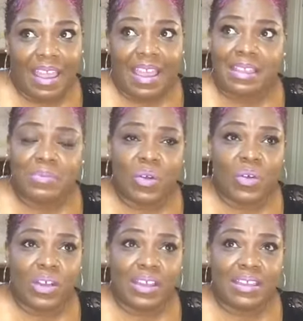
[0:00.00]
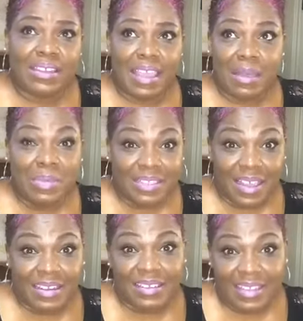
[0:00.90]
I am on
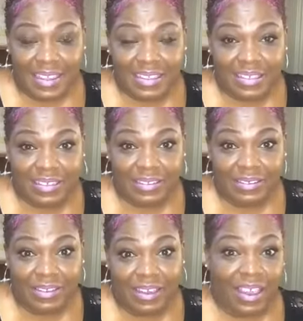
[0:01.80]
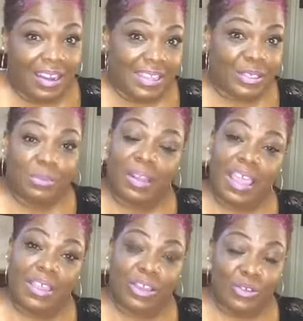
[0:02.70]
Amazon Alexa. Alexa,
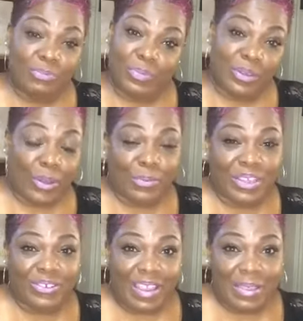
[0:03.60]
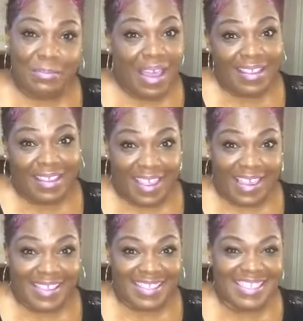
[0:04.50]
play Go Be Great
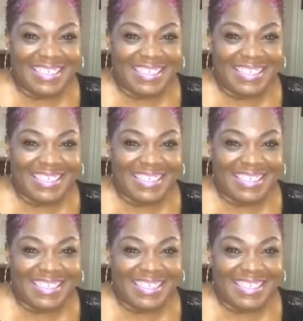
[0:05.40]
podcast.